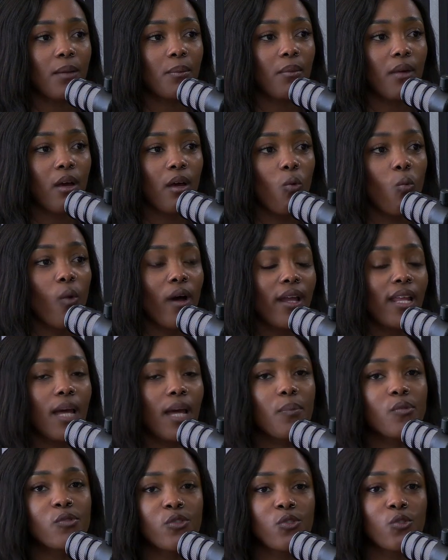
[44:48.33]
What
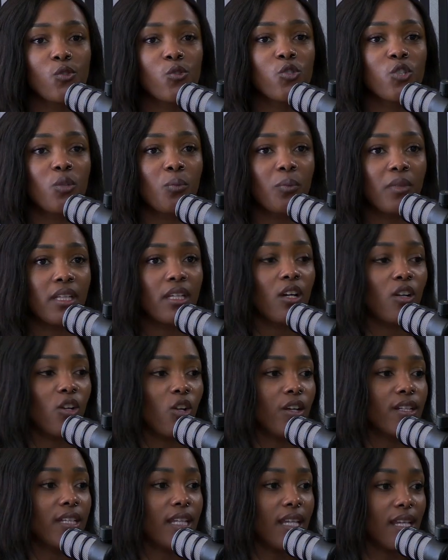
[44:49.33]
happens on social media a
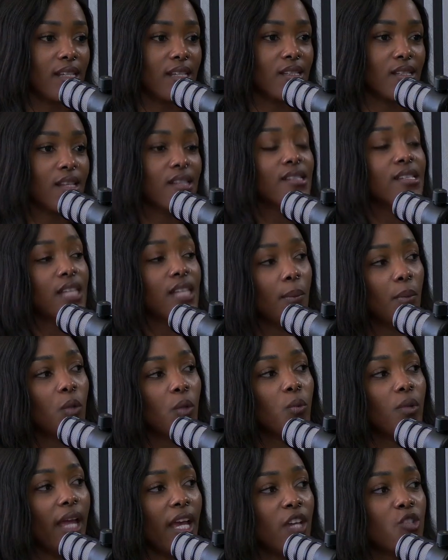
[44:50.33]
lot is someone
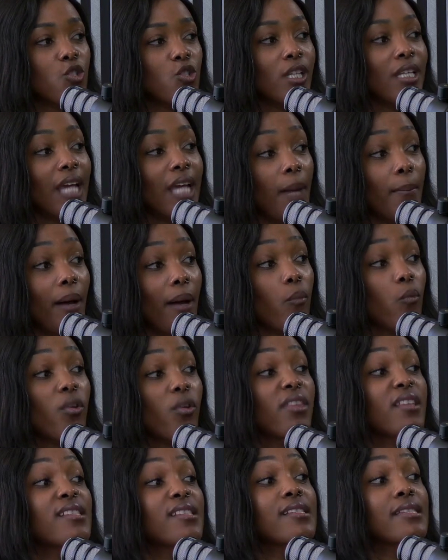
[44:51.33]
will actually come up with
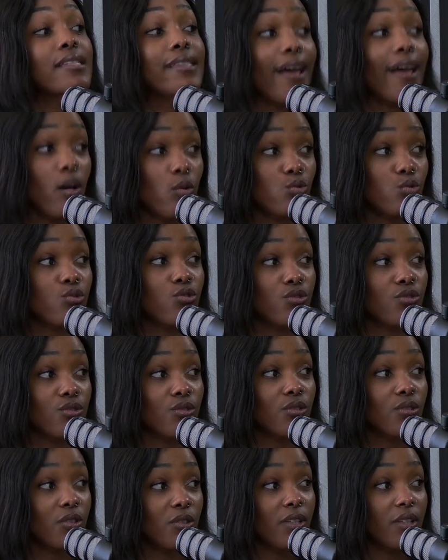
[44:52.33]
a sound,
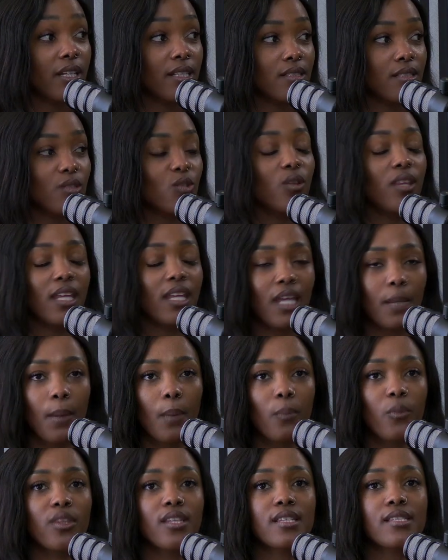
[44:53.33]
right? So they come up
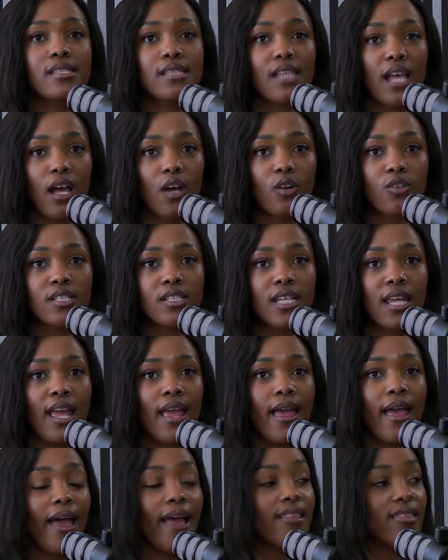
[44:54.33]
with a sound,
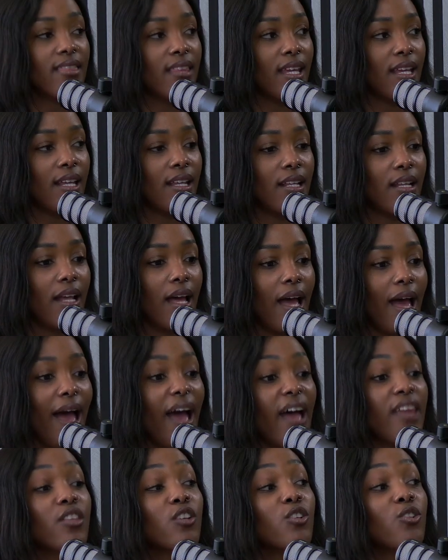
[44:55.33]
and then
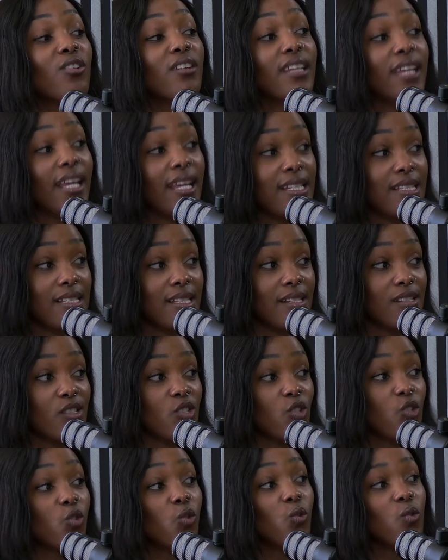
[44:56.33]
other creators
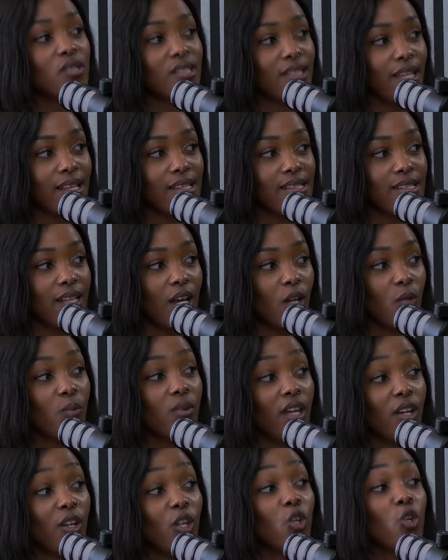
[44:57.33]
use that sound
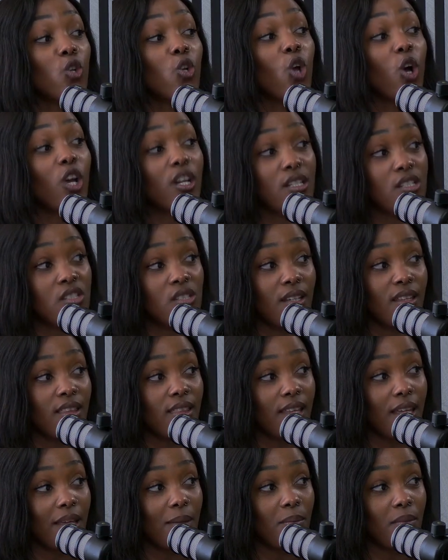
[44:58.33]
without acknowledging
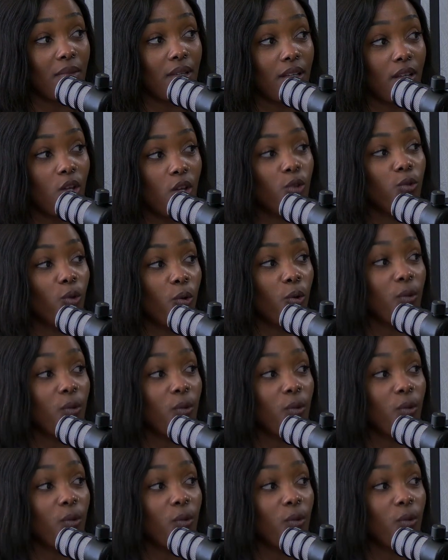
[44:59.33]
them, although it's